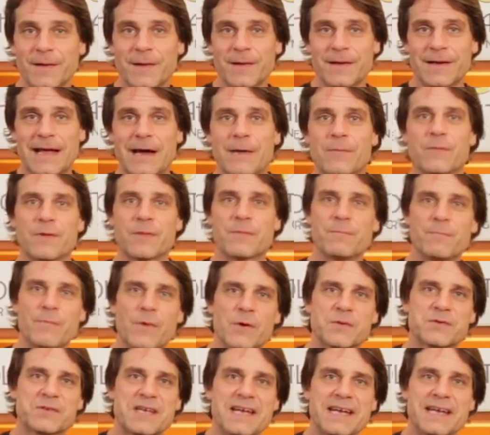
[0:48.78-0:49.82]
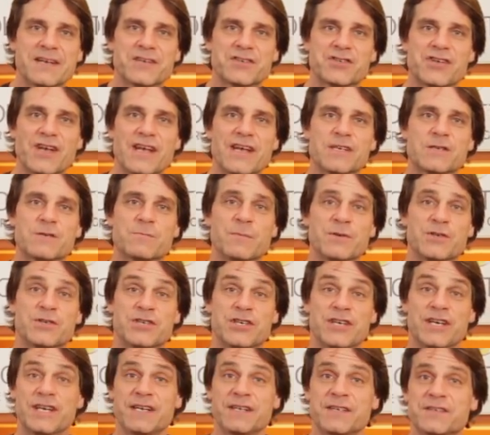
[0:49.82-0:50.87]
Now, with most heat exchange
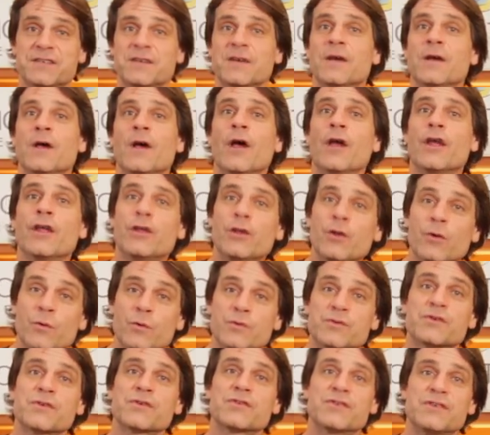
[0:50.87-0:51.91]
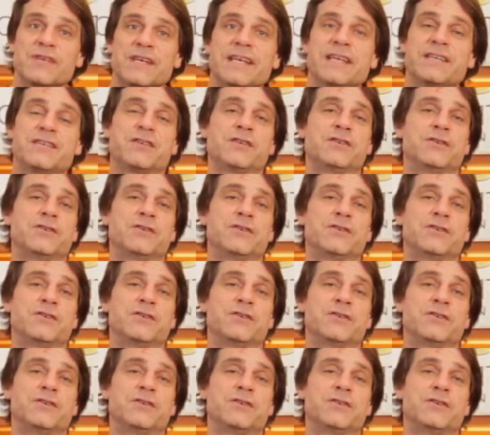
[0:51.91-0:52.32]
machines, users need to